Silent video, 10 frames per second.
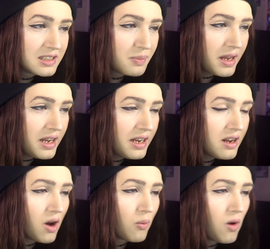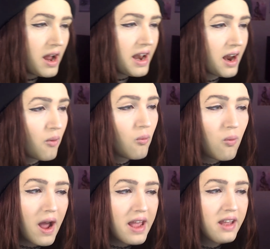speed, 1 and a
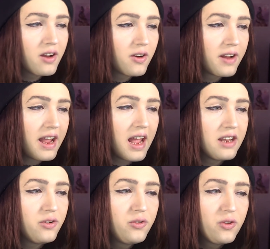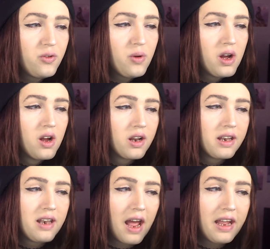white, create a 2/2
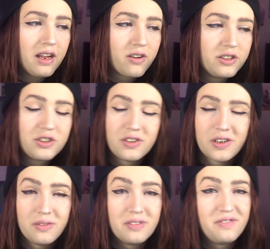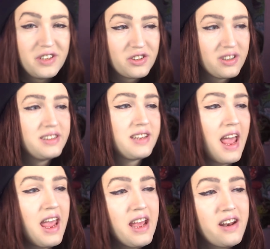knight creature token with vigilance,
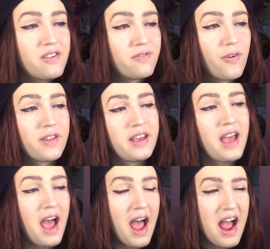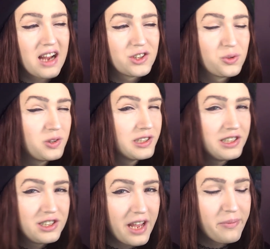and for the actual
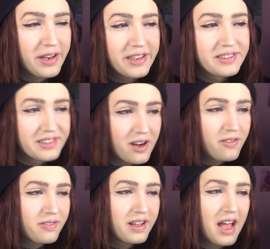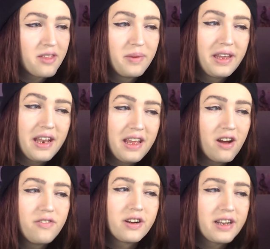enchantment itself, at the
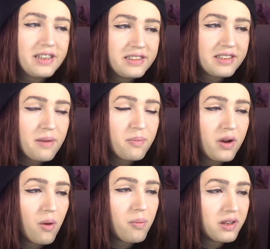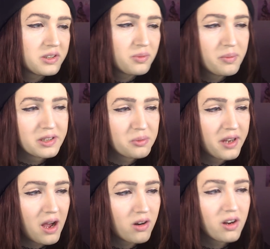beginning of your instep, put a +1/+1
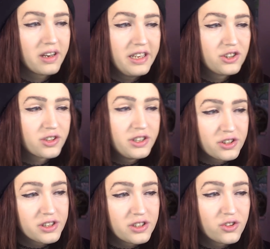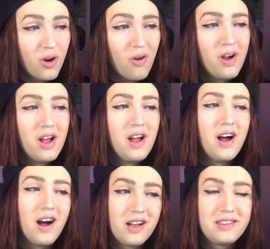counter on each creature you control,
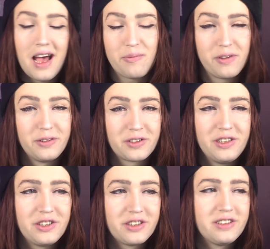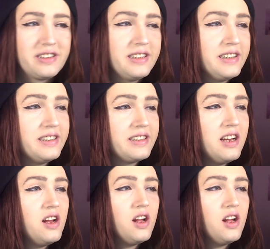untap those creatures. It is